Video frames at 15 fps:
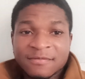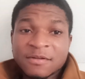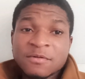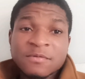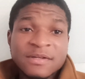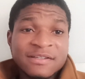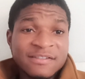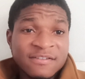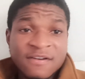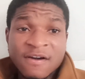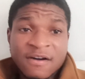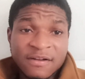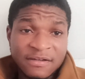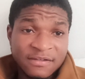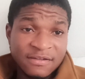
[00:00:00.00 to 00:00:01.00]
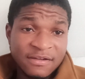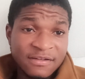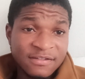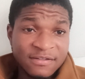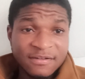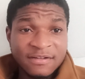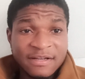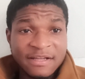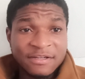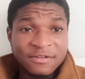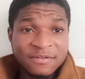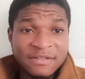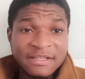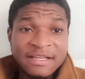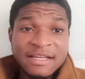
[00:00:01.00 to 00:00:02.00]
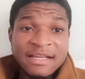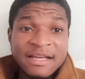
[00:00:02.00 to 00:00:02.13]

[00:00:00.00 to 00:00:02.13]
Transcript: No, it's not. It's not actually.